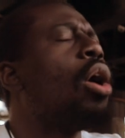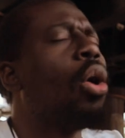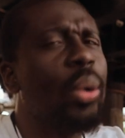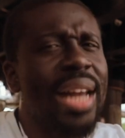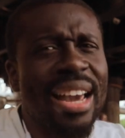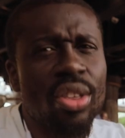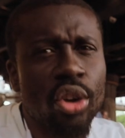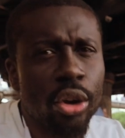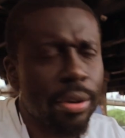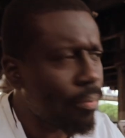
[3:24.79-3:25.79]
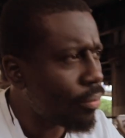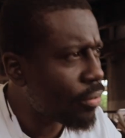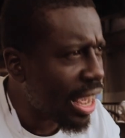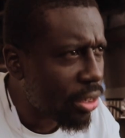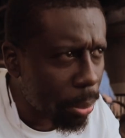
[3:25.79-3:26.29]
Oh, that is good.
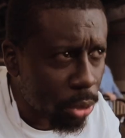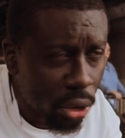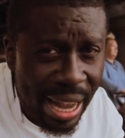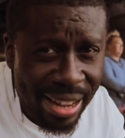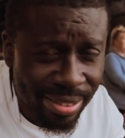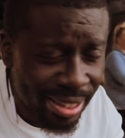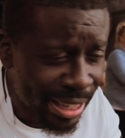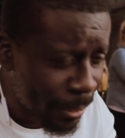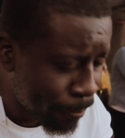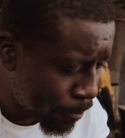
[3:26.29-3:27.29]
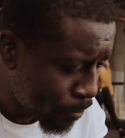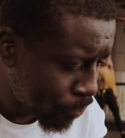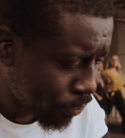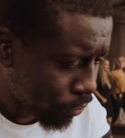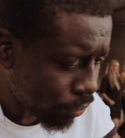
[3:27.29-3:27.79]
That is some good iced tea.
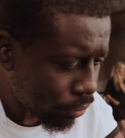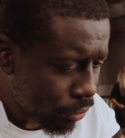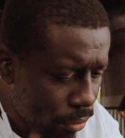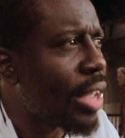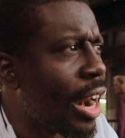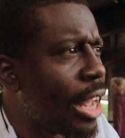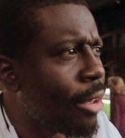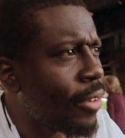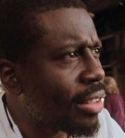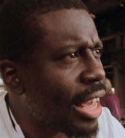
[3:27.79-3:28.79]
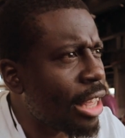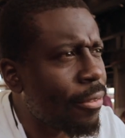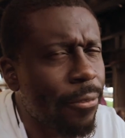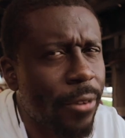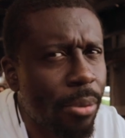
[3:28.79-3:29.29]
I like the fact that it's
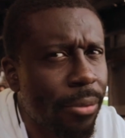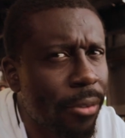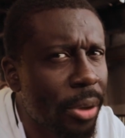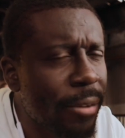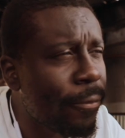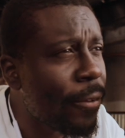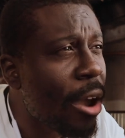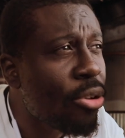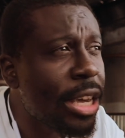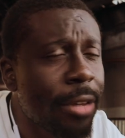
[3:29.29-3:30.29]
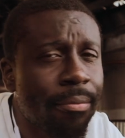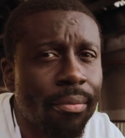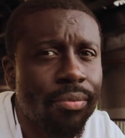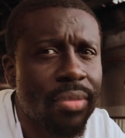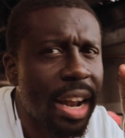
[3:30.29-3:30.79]
very, very, very
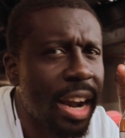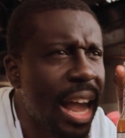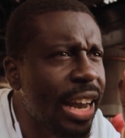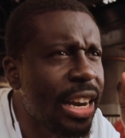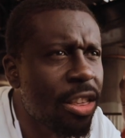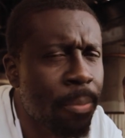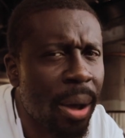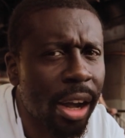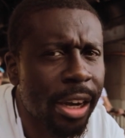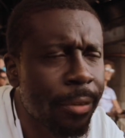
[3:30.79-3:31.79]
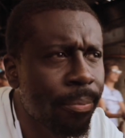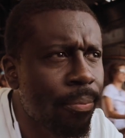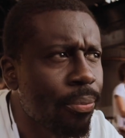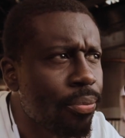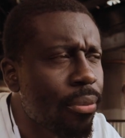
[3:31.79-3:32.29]
lightly sparkling.
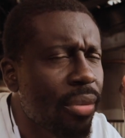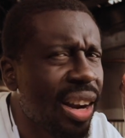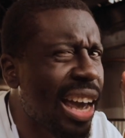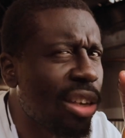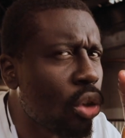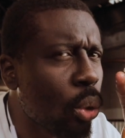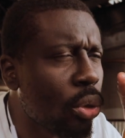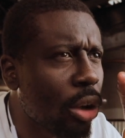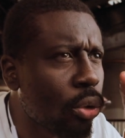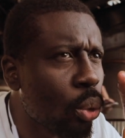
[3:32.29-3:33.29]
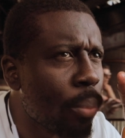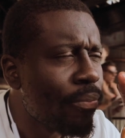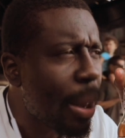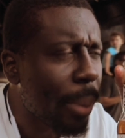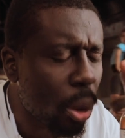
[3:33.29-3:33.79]
Like it's so subtle,
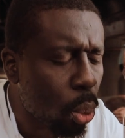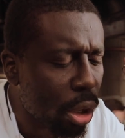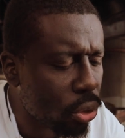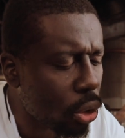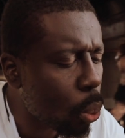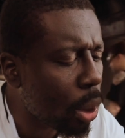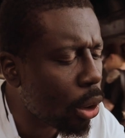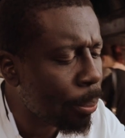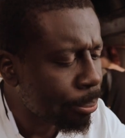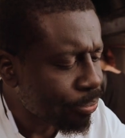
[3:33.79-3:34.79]
but it works so well